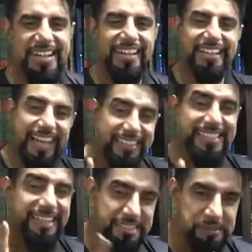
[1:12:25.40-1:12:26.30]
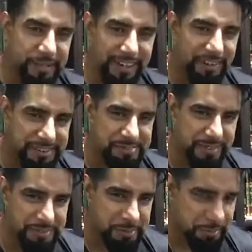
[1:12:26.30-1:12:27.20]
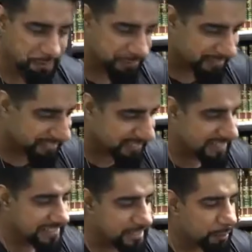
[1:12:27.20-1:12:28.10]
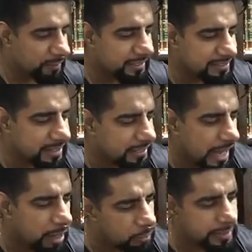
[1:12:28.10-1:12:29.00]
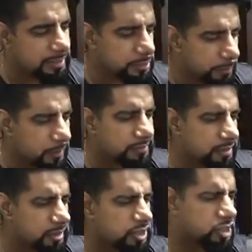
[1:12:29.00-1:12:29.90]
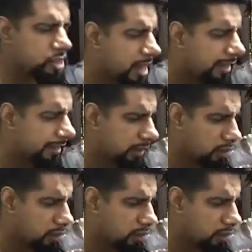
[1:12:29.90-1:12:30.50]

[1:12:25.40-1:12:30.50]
that's how you win arguments, people. So he said, how can this person, this jahil,